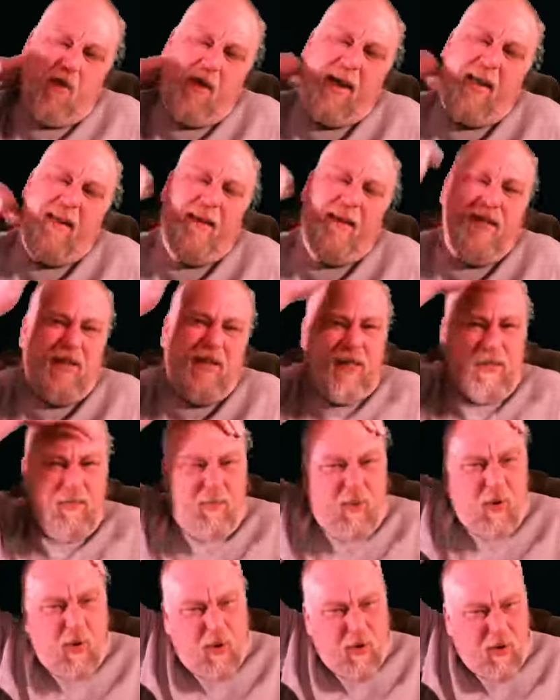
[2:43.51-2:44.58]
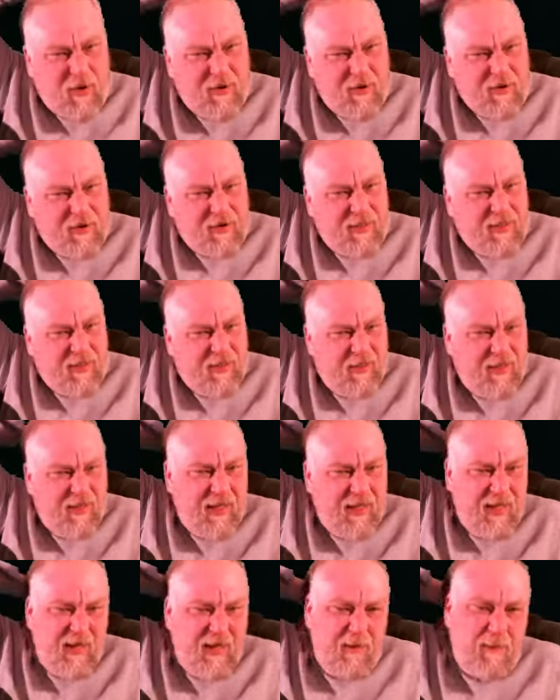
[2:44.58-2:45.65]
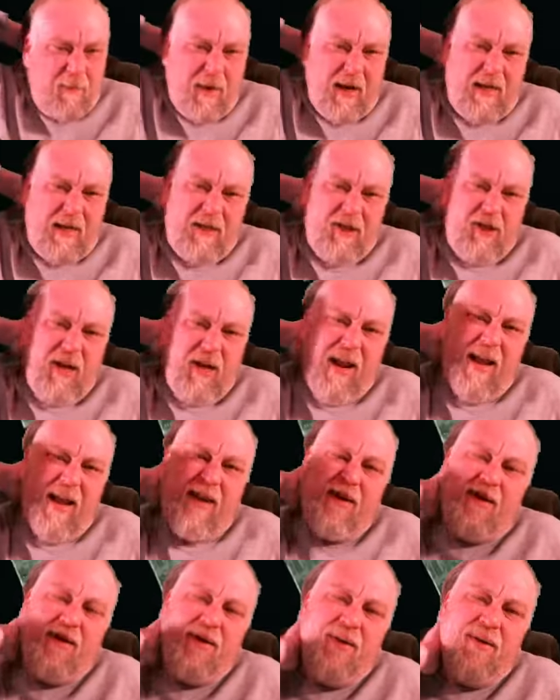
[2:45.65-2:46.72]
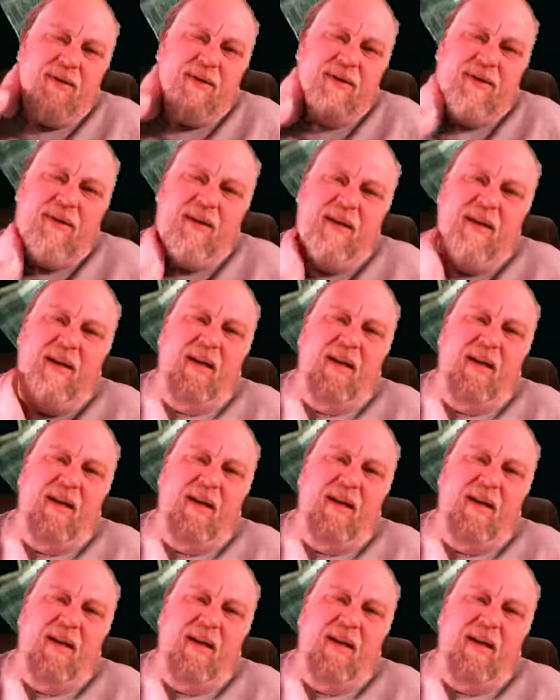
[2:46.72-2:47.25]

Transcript: way to support my channel.